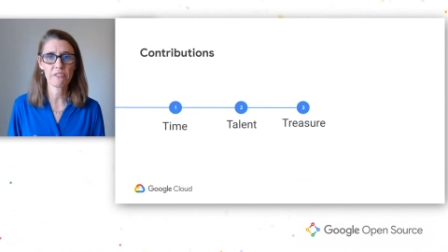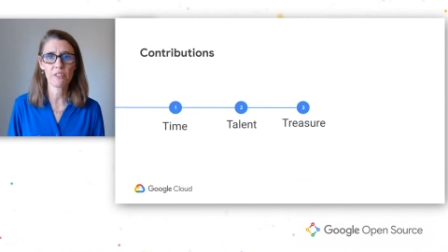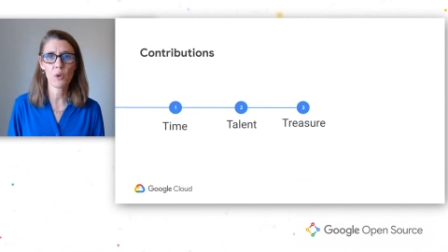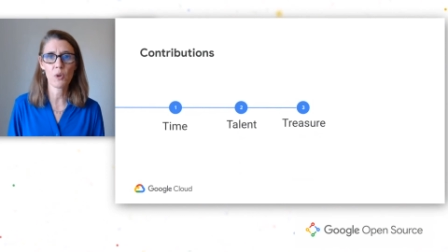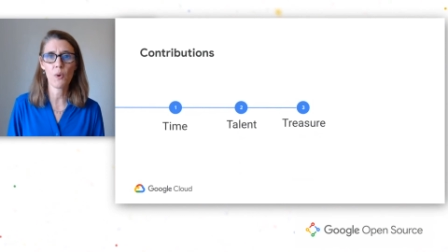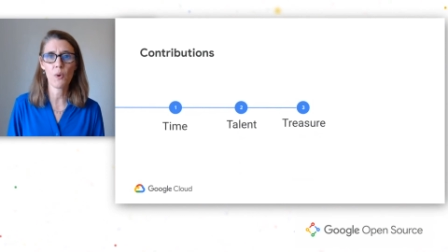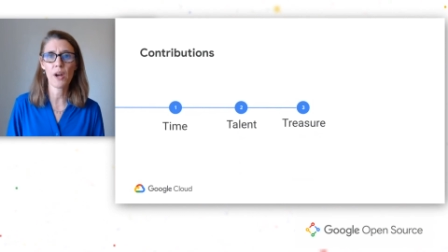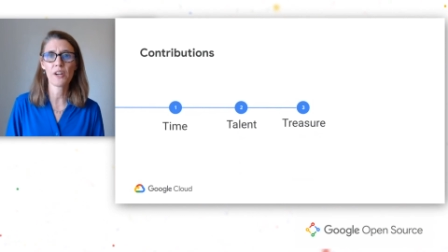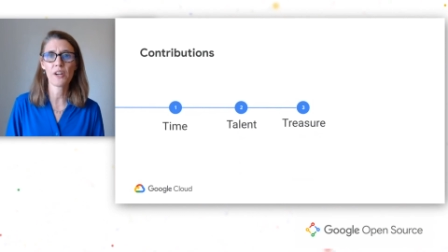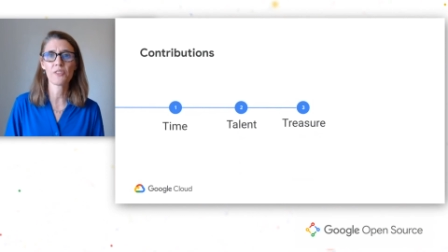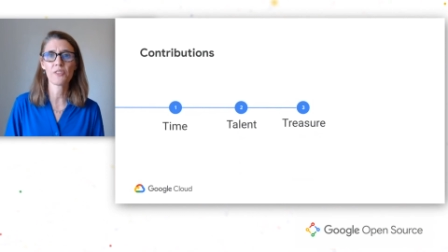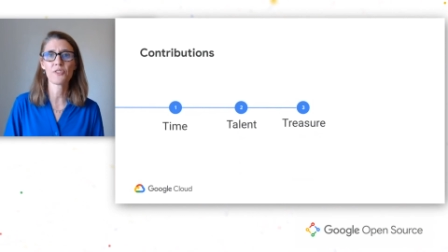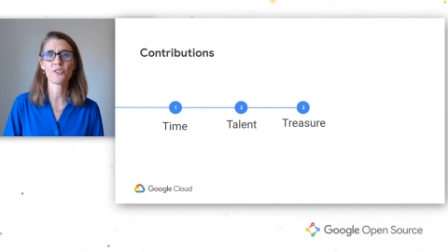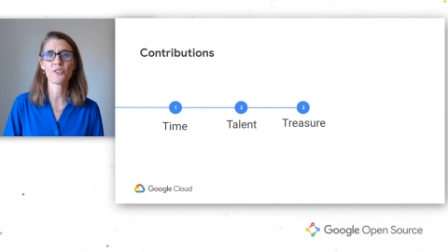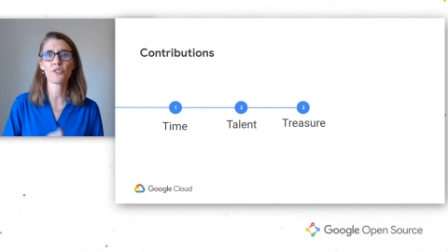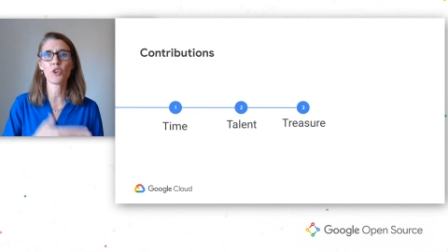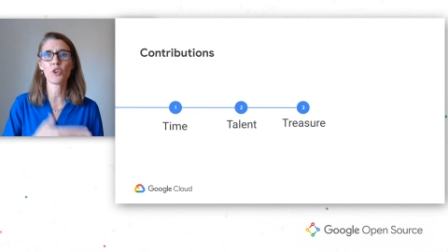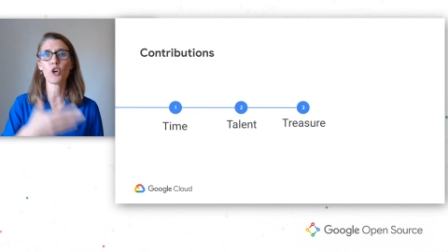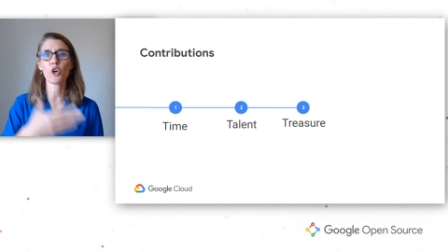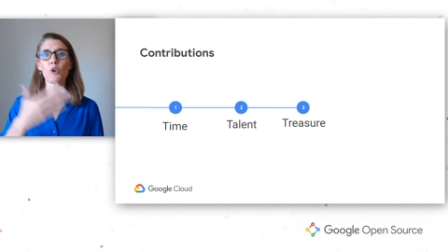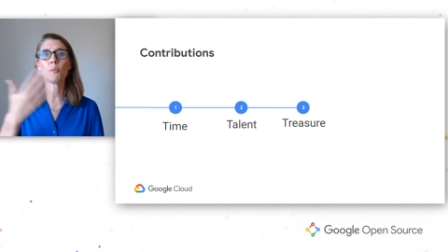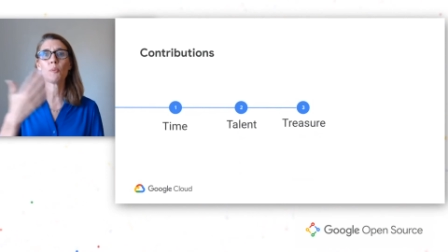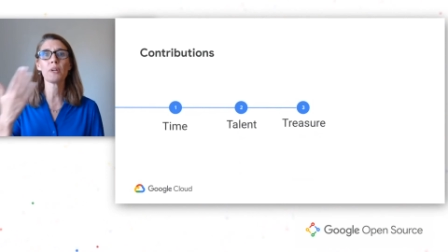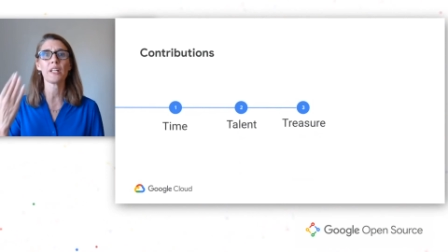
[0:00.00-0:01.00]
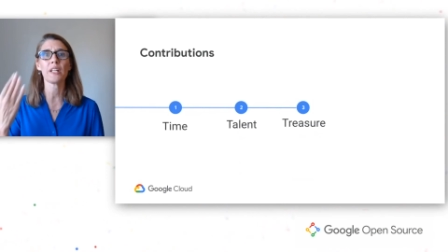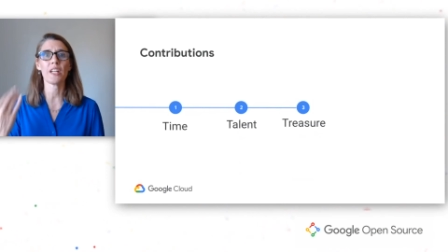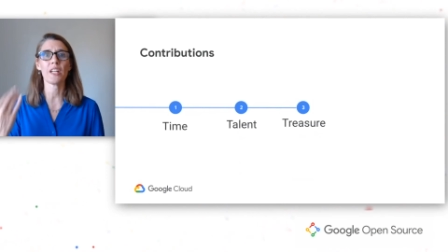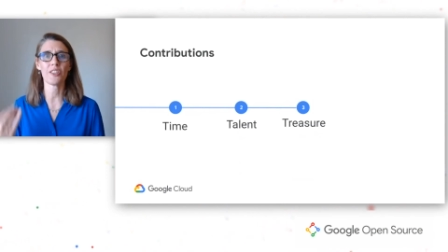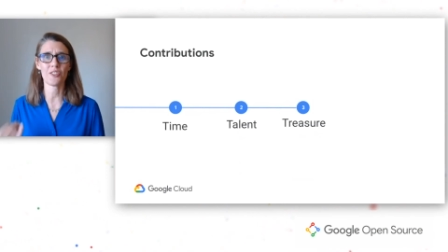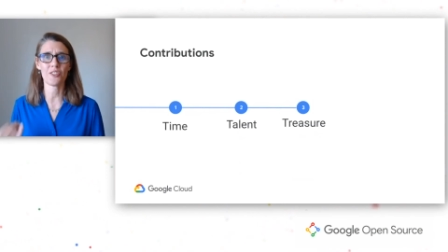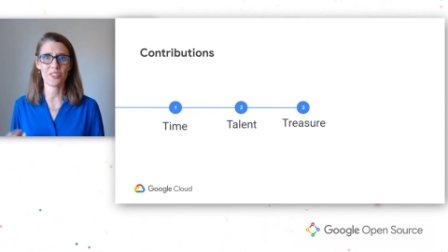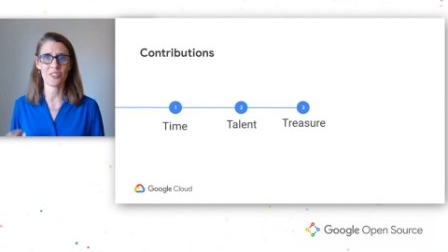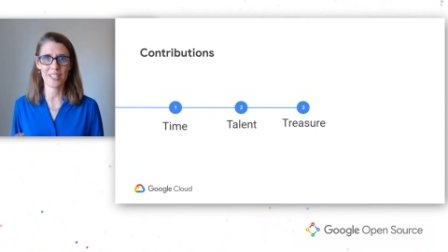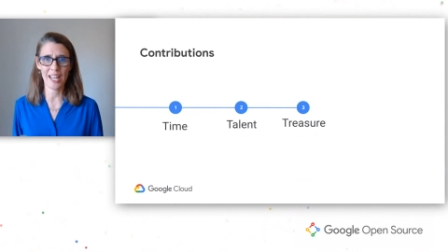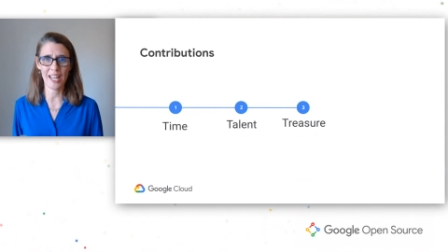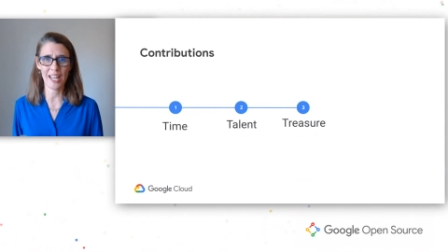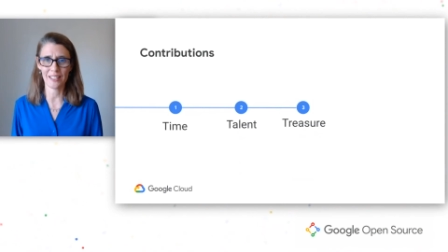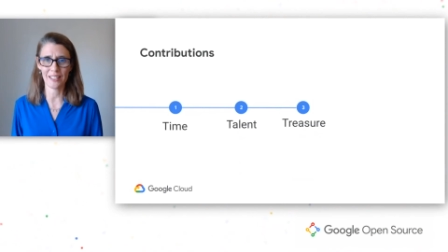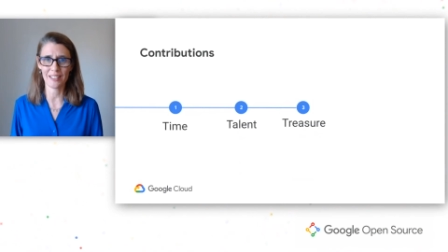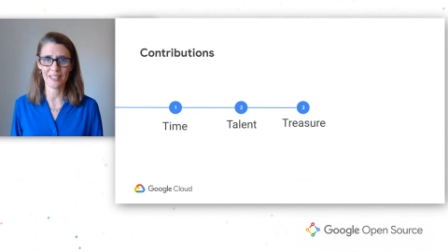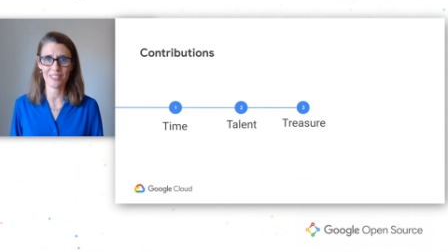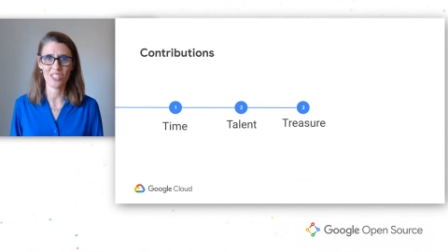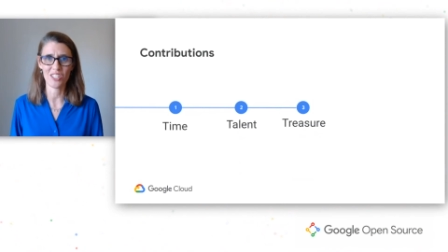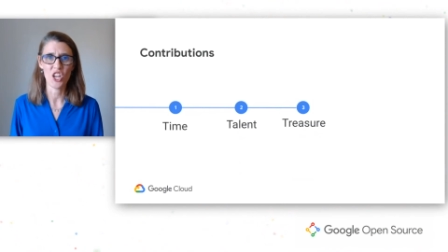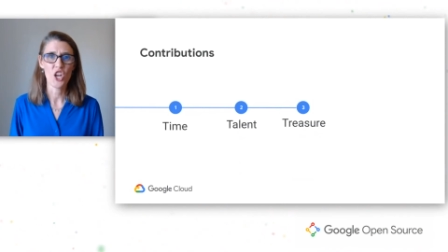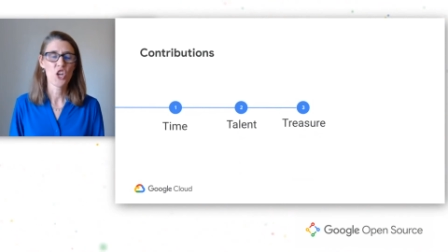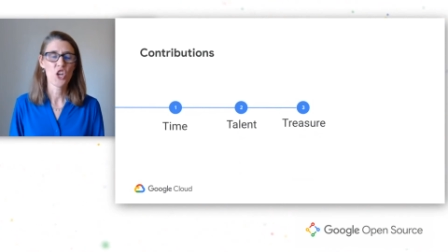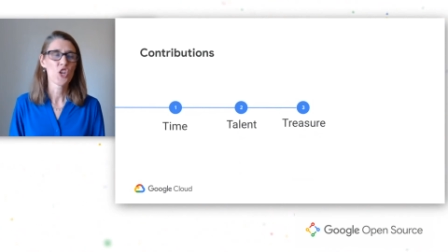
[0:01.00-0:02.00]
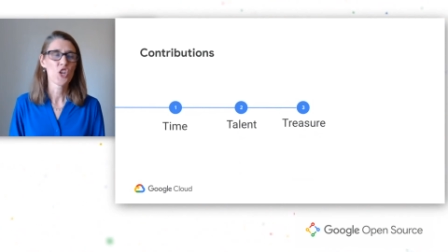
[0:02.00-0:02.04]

requires so many other talents,